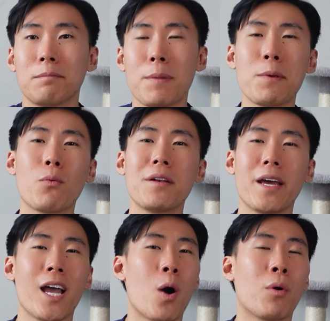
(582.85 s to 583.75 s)
maybe one
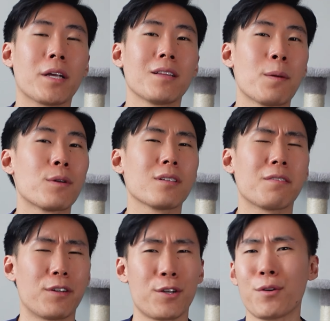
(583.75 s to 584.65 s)
day I'll work in labor and
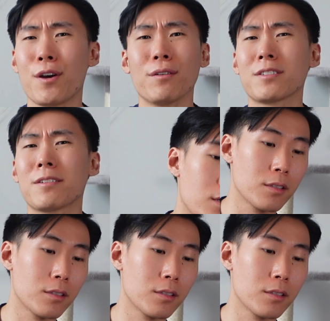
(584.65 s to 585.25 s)
delivery, who knows.